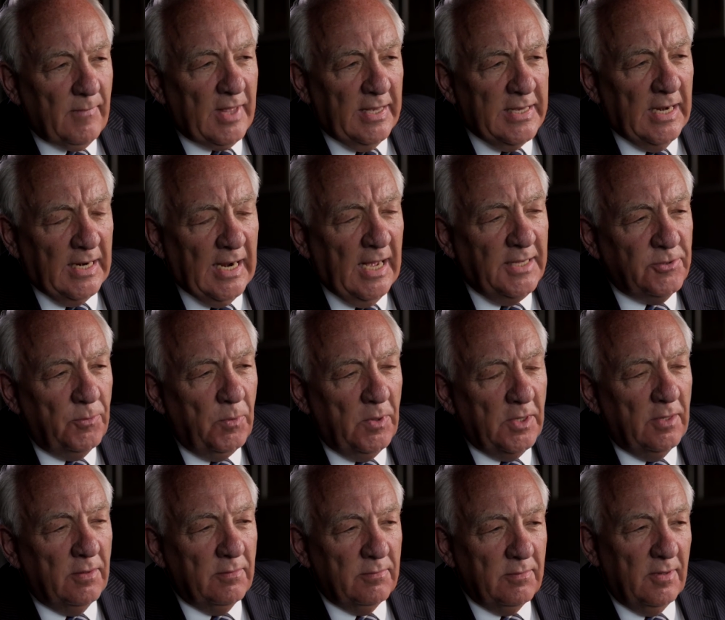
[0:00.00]
yeah, I do
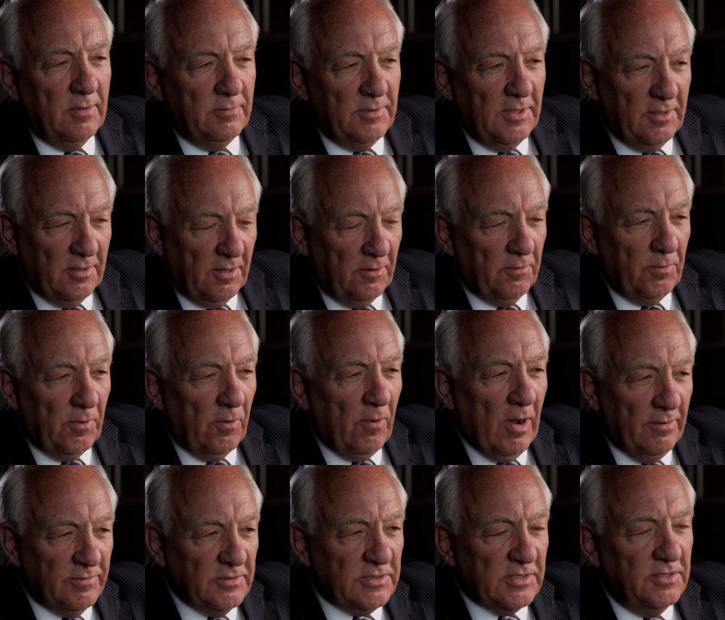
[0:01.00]
want to. I mean, there, there, are
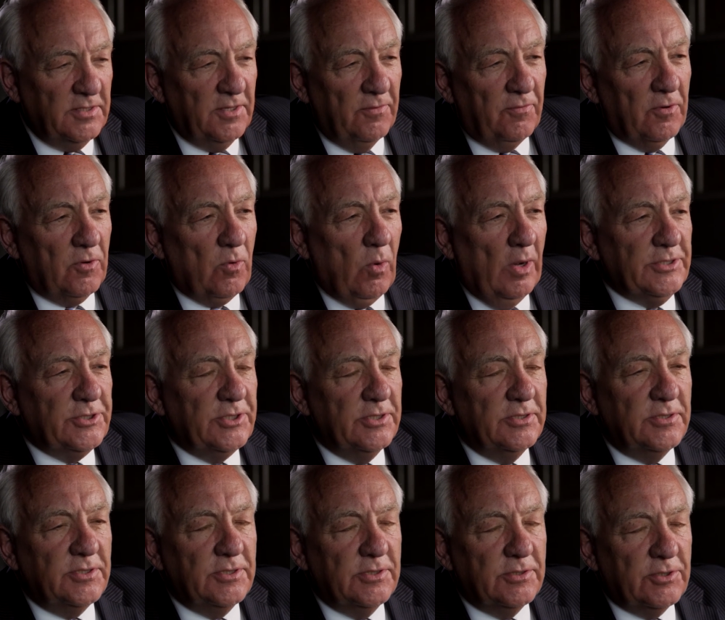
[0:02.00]
obviously different
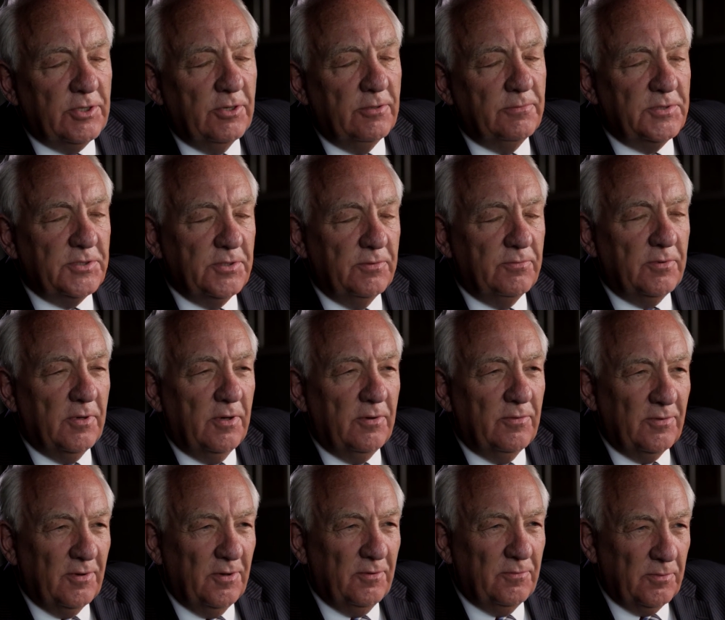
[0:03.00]
questions in terms of,
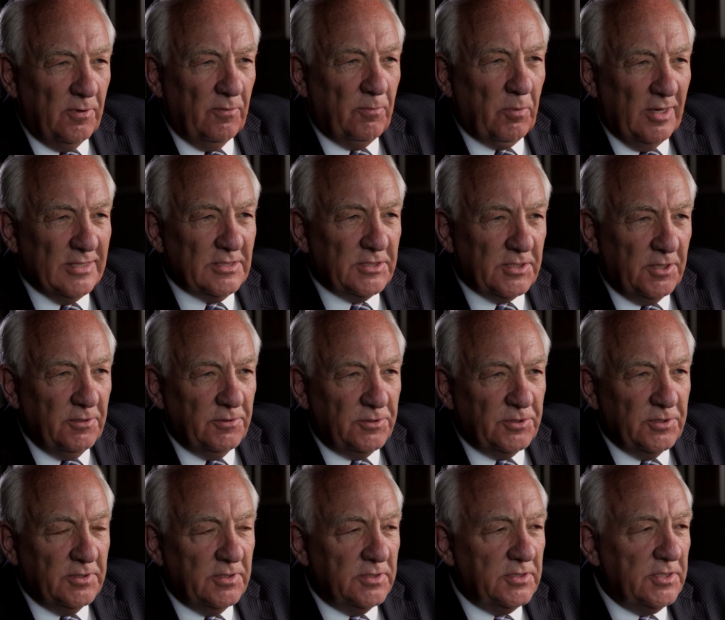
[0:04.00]
of, of
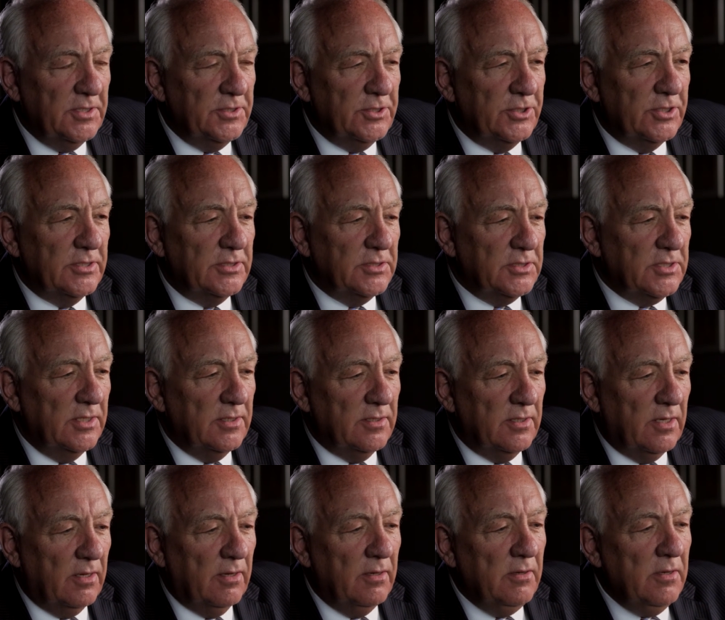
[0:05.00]
prosecution decisions.
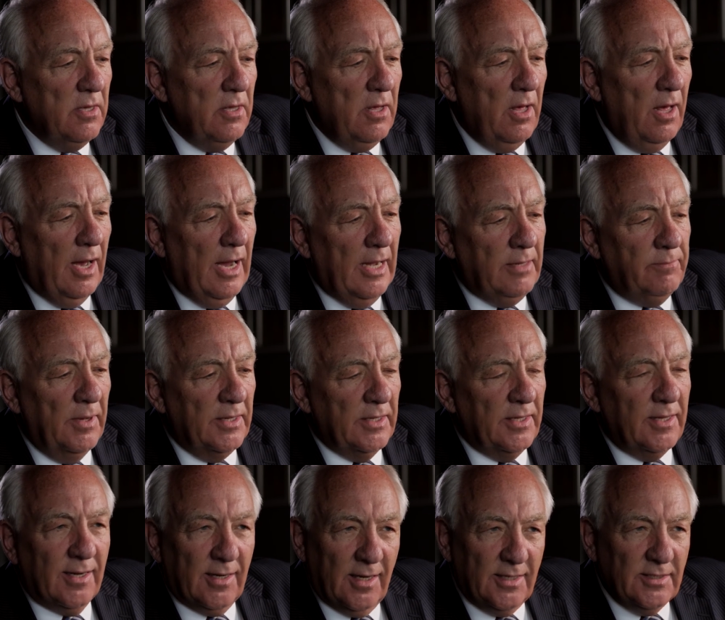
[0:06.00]
And uh, I'd been a
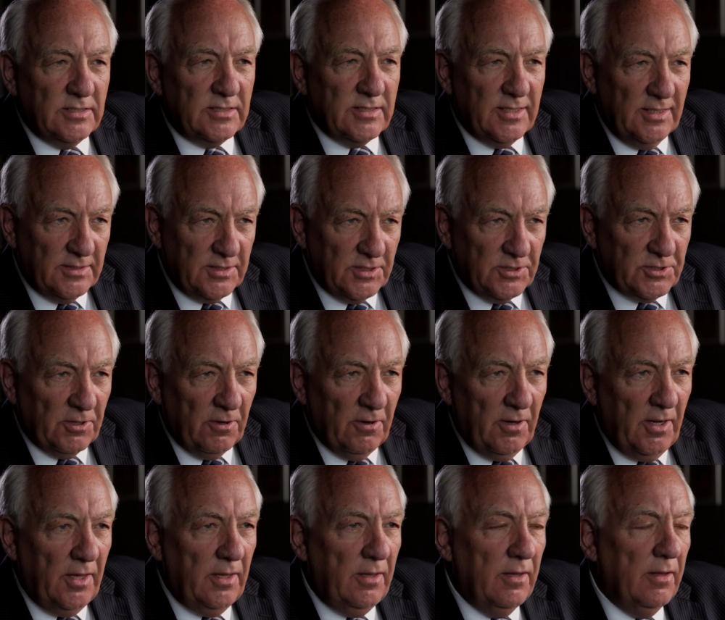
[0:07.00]
United States
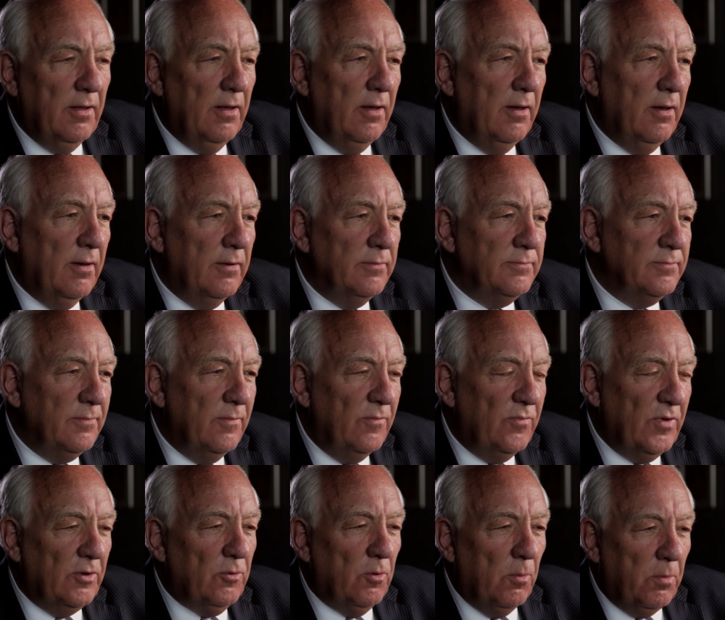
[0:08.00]
attorney, um,
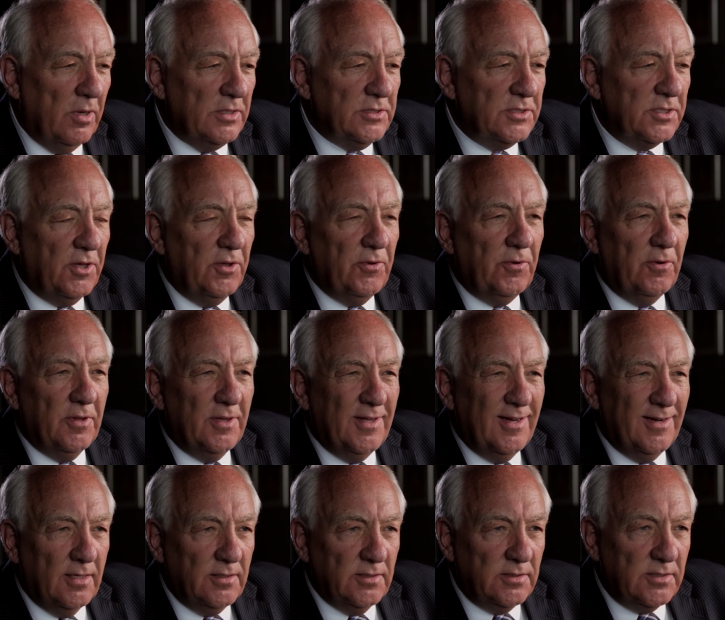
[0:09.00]
federal prosecutor in the
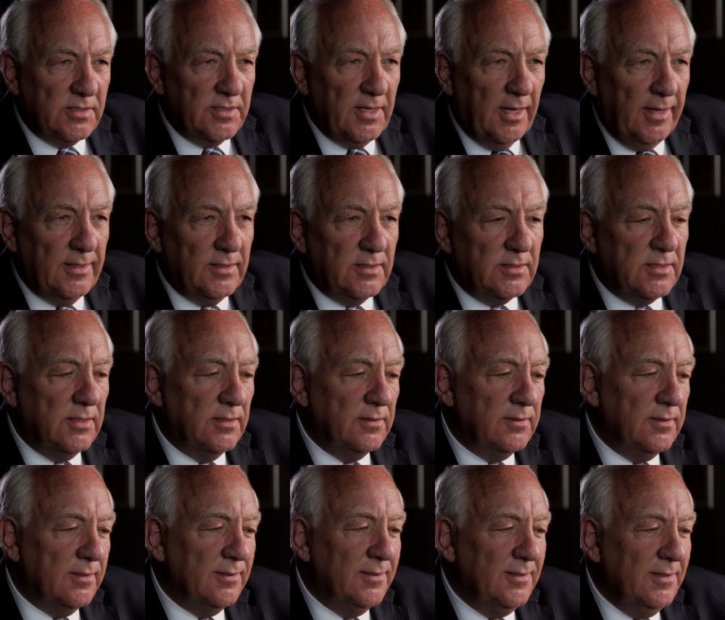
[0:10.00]
United States,
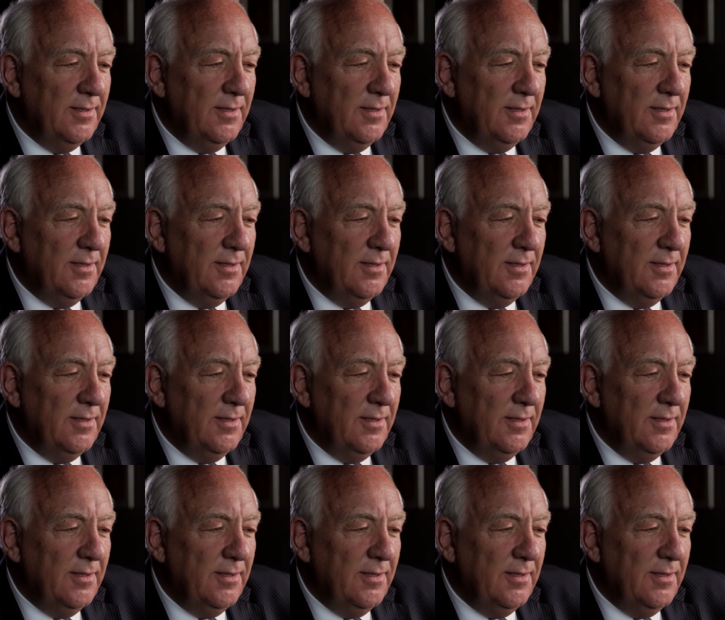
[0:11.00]
and uh,